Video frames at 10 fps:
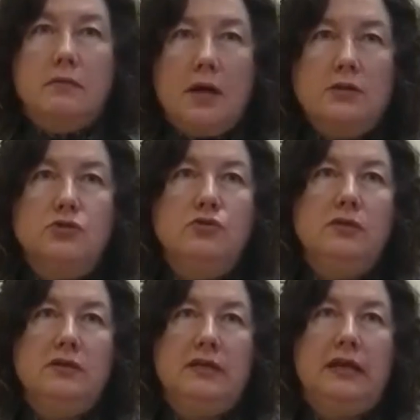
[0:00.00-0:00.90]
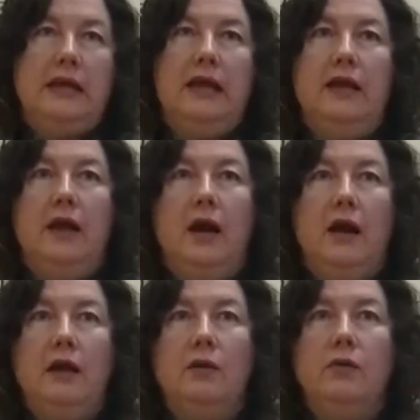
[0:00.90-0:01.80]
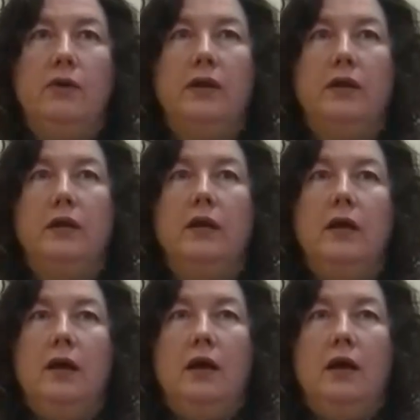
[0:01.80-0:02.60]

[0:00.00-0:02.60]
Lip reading: as good as I can. I already